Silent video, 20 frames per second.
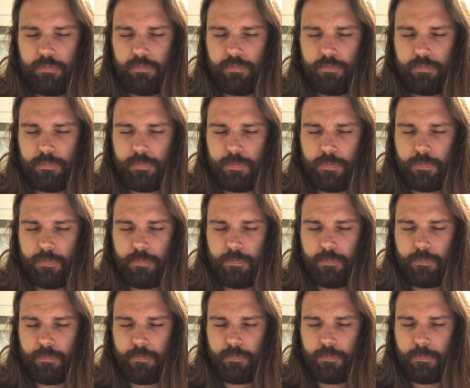
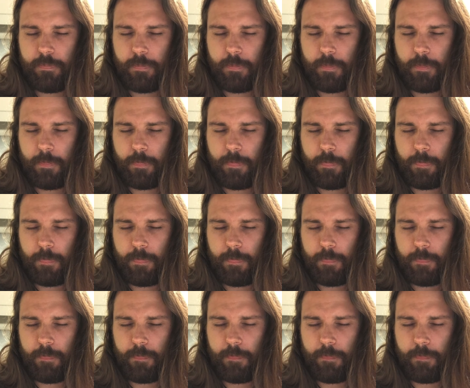Nobody speaks.